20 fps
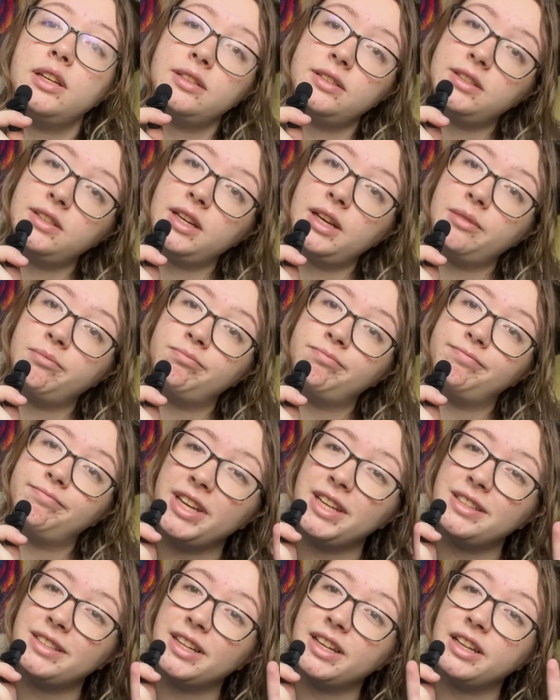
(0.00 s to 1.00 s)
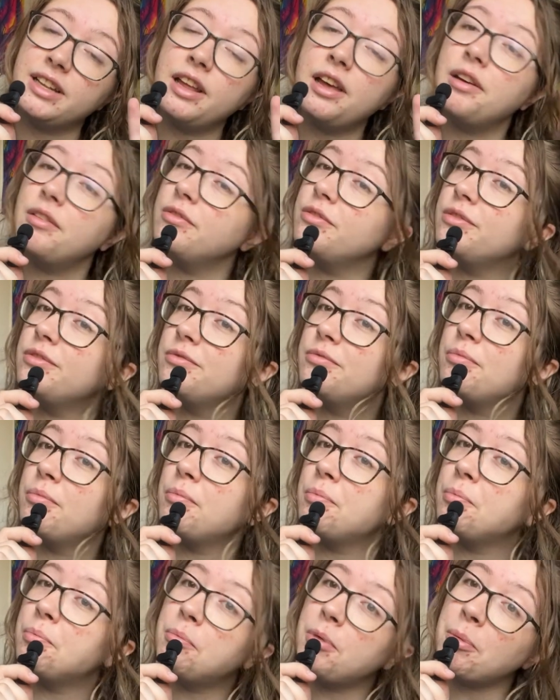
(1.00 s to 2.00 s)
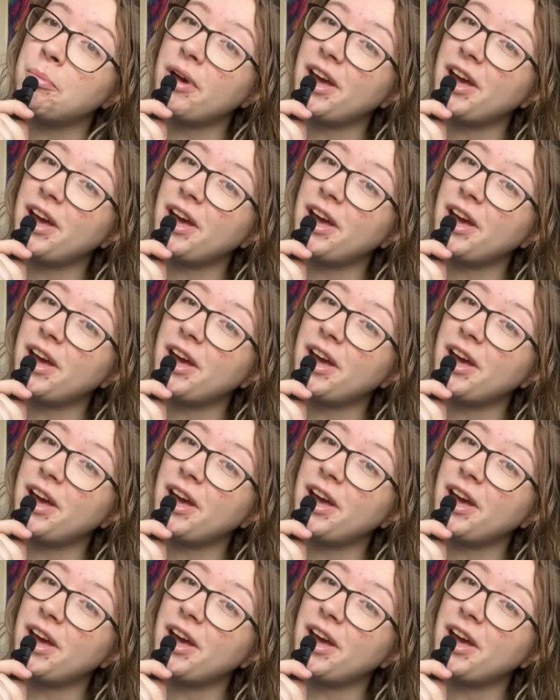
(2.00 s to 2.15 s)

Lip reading: next time. Peace and love. Bye